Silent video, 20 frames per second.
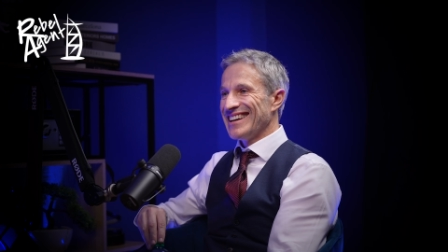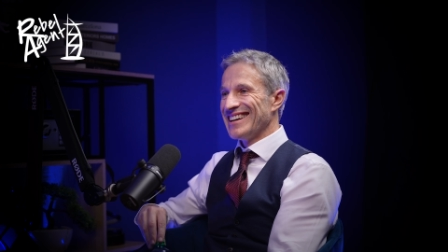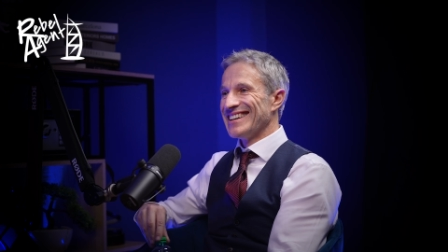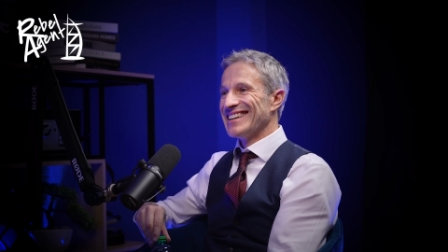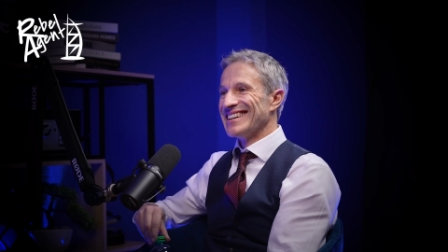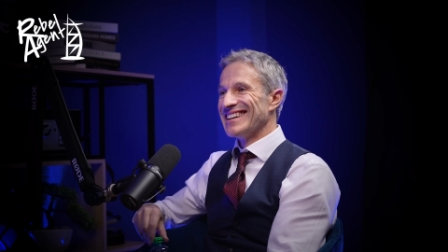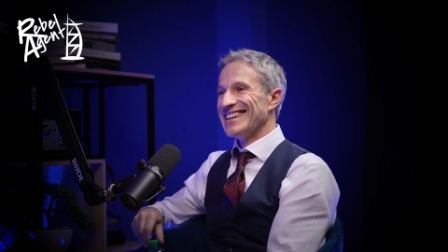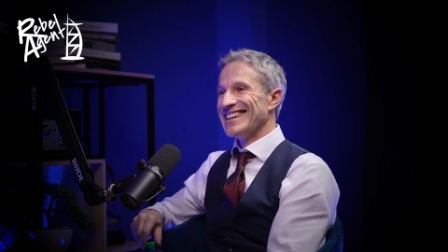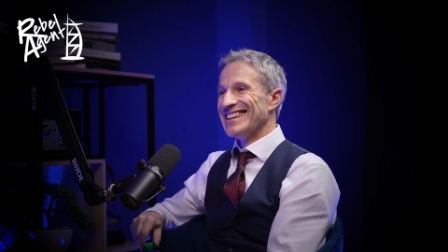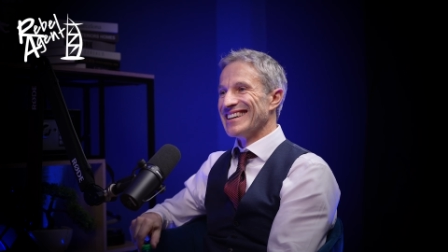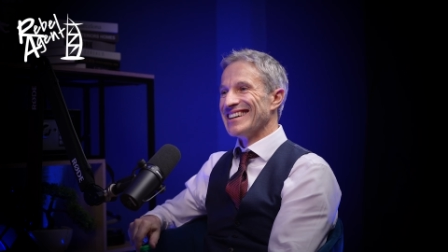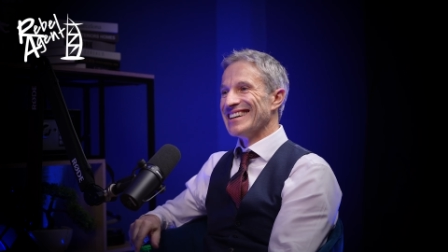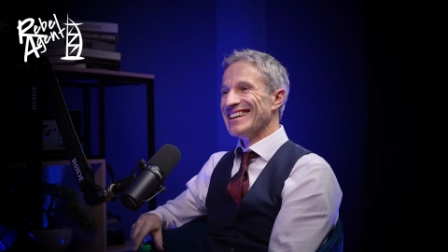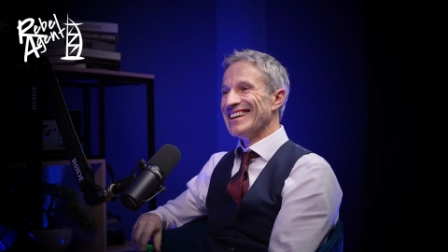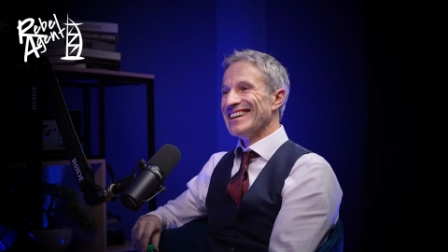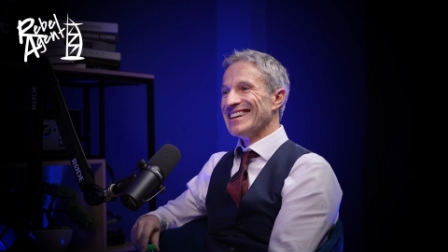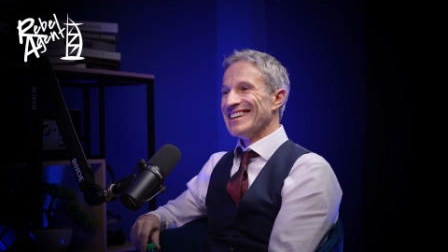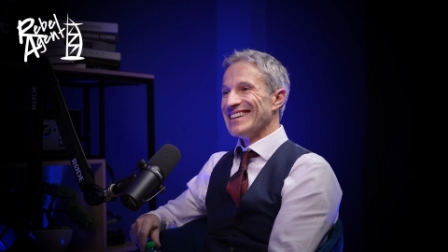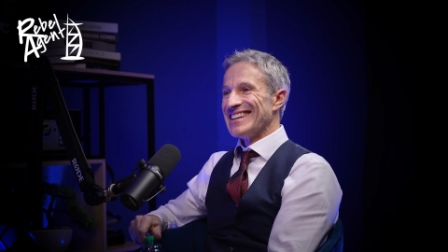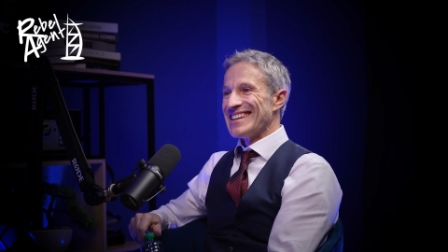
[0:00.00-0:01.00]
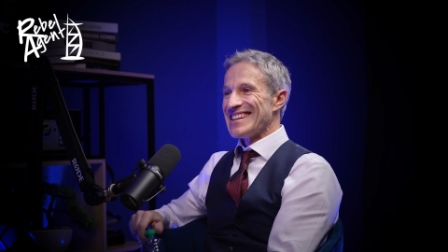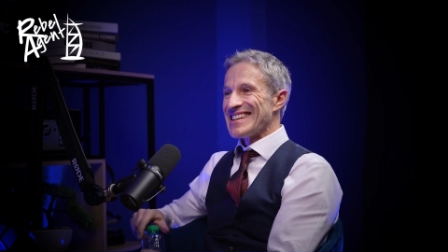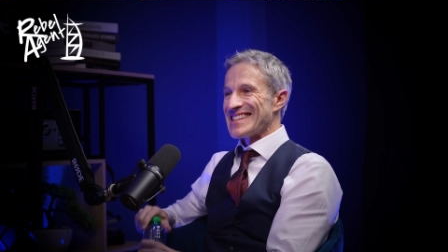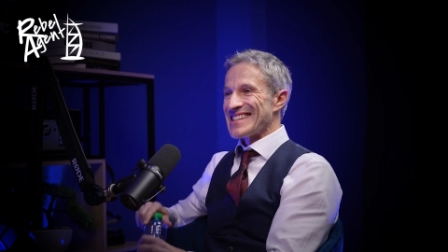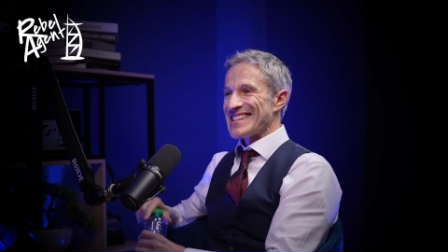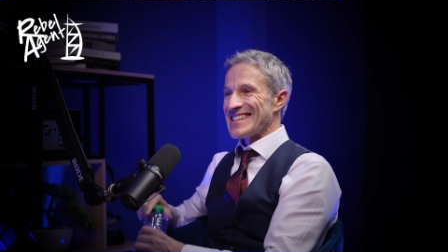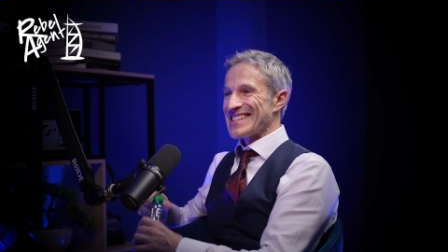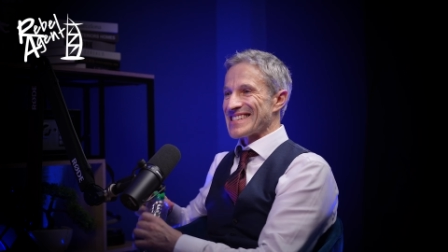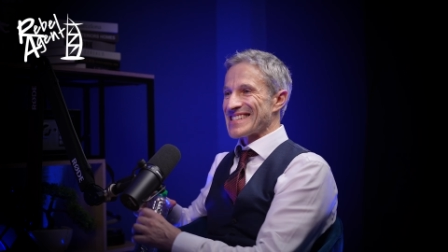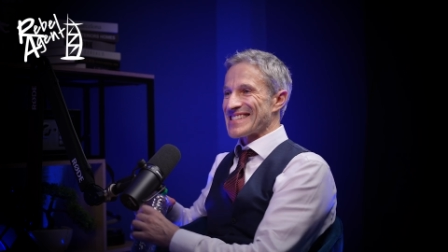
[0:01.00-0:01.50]
So
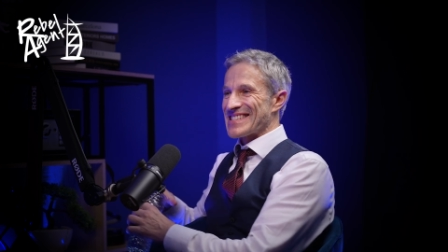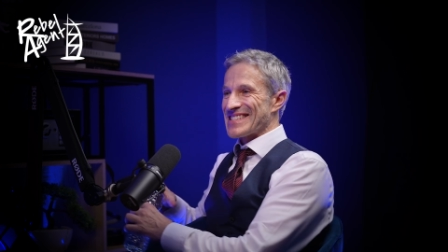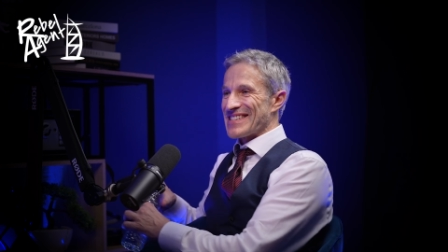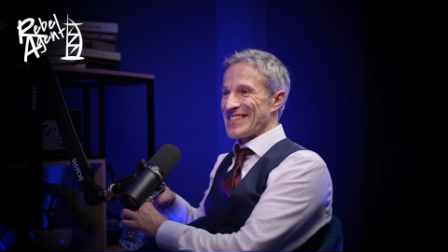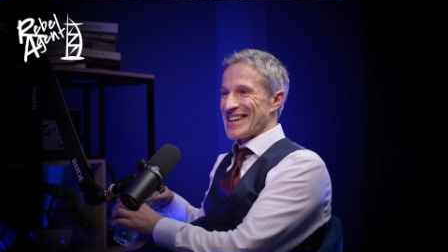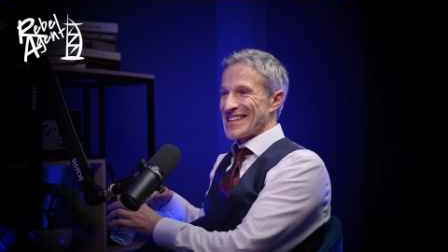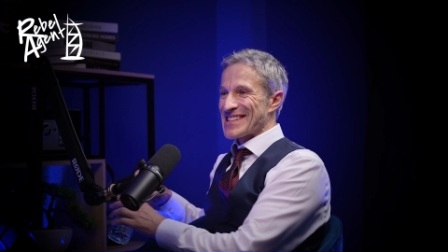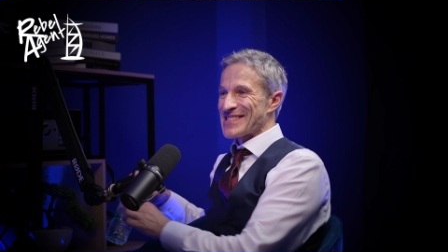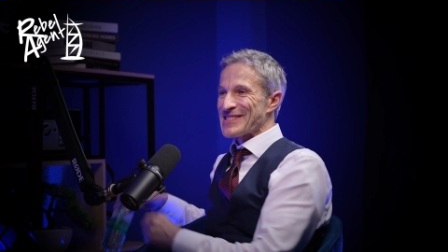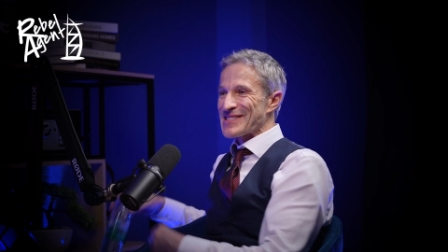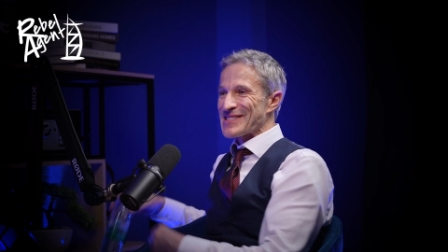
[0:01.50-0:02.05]
as you can imagine,